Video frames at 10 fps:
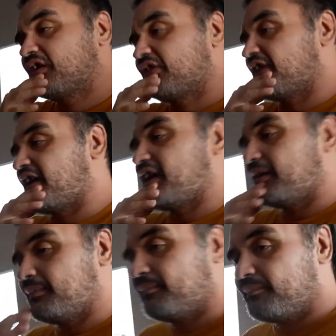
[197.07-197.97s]

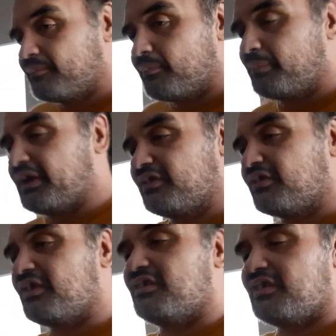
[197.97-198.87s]
that
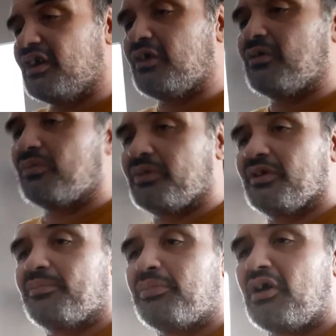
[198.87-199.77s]
basically dealt
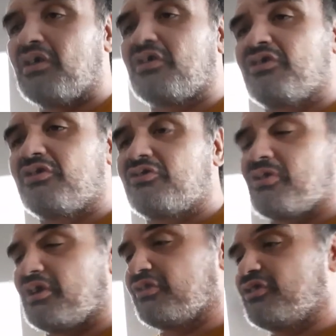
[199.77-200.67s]
with Bonkers
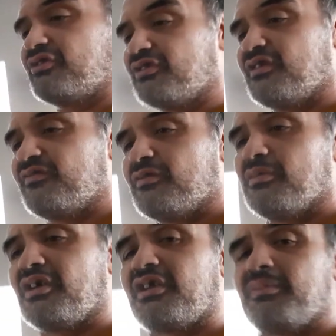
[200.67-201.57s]
transitioning from
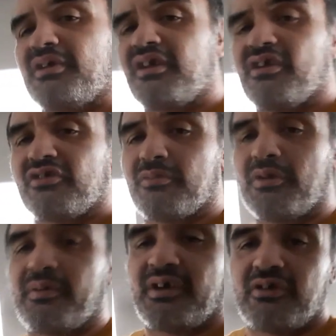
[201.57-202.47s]
Lucky Piquel to
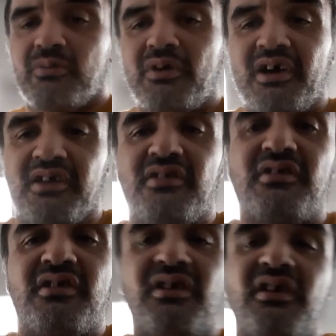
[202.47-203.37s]
Miranda Wright.
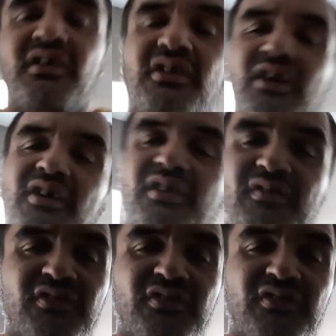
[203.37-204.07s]
Now, as I've